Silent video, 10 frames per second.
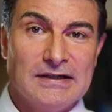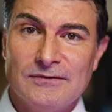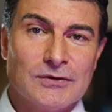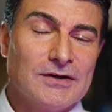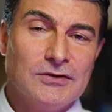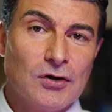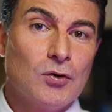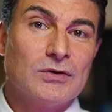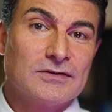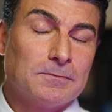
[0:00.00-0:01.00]
even though I
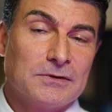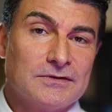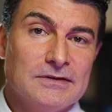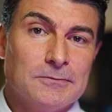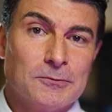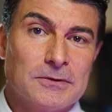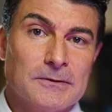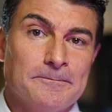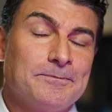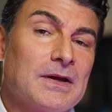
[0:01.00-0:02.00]
know it's a placebo pill.